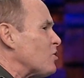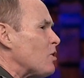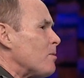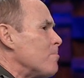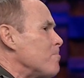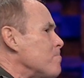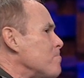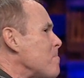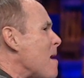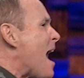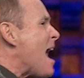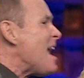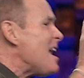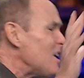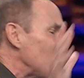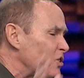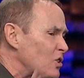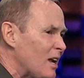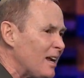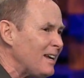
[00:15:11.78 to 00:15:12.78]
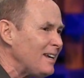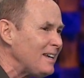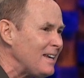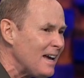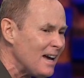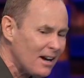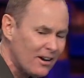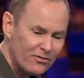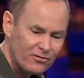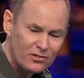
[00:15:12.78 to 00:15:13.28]
this amazing
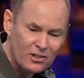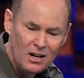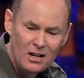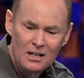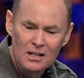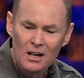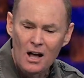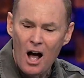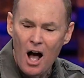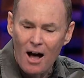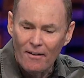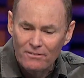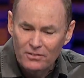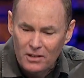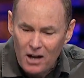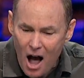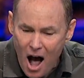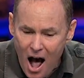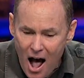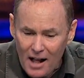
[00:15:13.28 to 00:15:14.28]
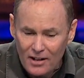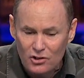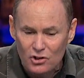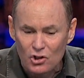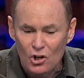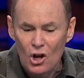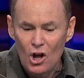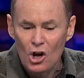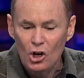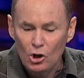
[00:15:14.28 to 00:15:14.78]
gift of
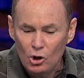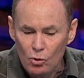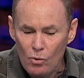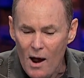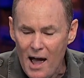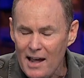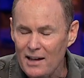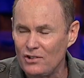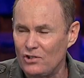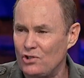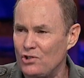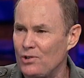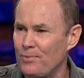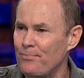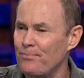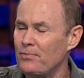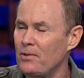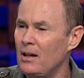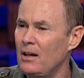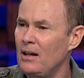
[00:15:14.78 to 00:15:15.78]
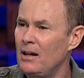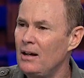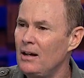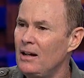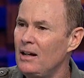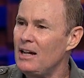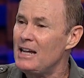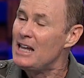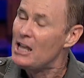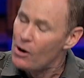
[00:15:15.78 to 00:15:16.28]
God's grace.
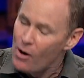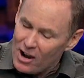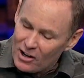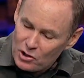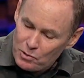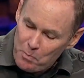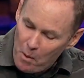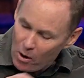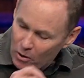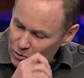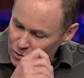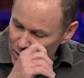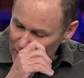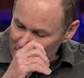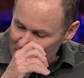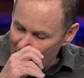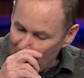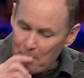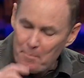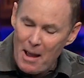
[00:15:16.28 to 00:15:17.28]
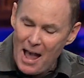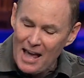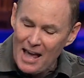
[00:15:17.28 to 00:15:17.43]
You know, I spoke to a young